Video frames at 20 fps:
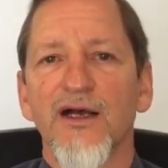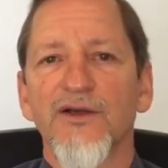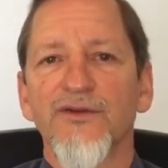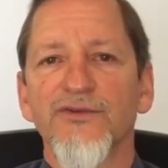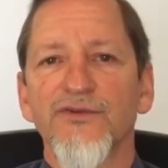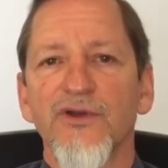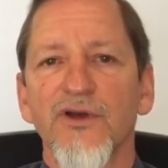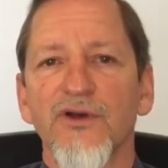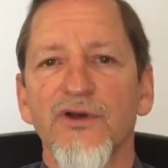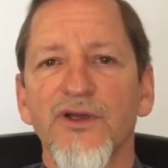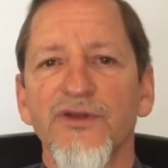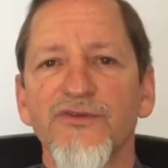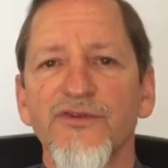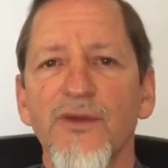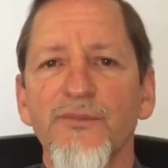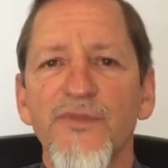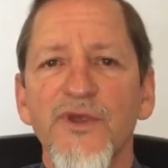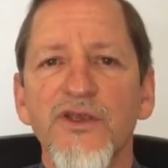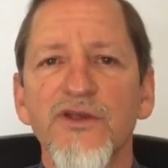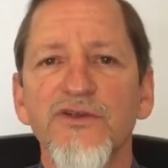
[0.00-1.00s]
So it's
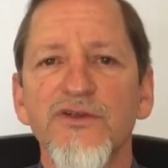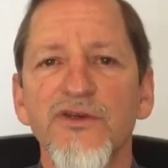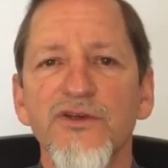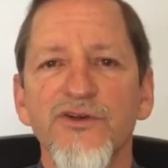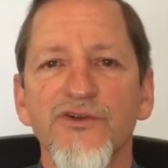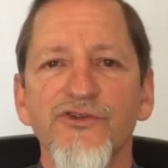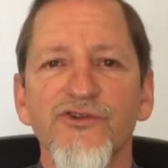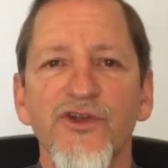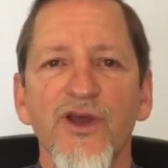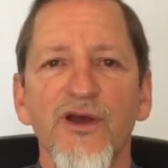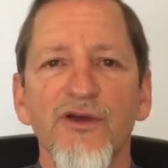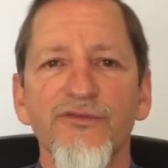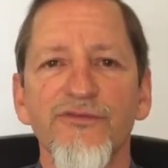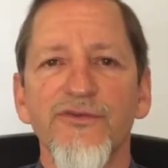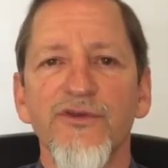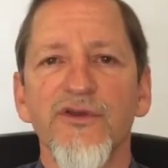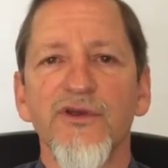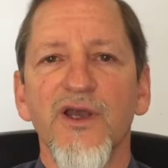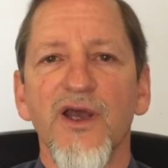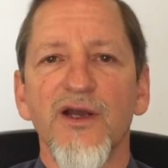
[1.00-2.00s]
something you do
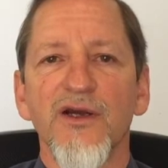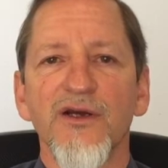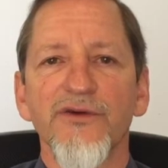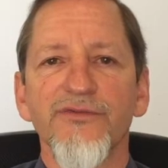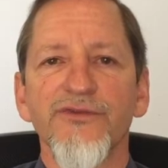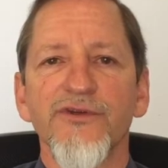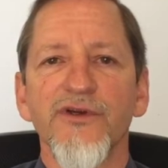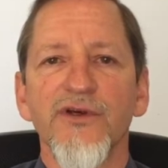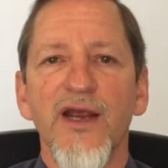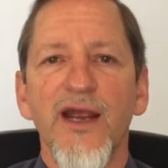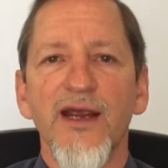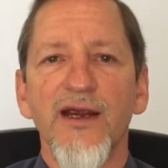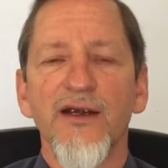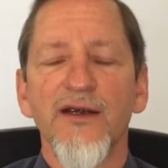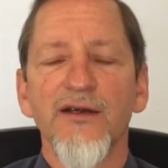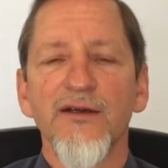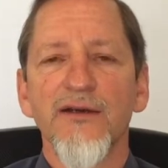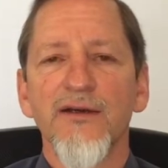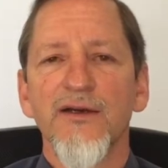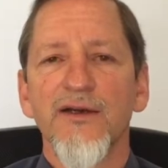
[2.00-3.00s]
yourself. You cut off your
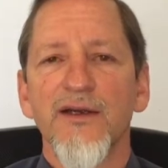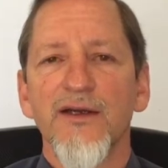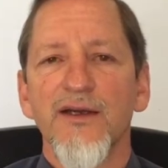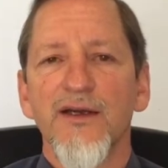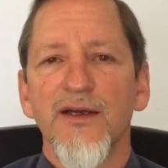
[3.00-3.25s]
hair.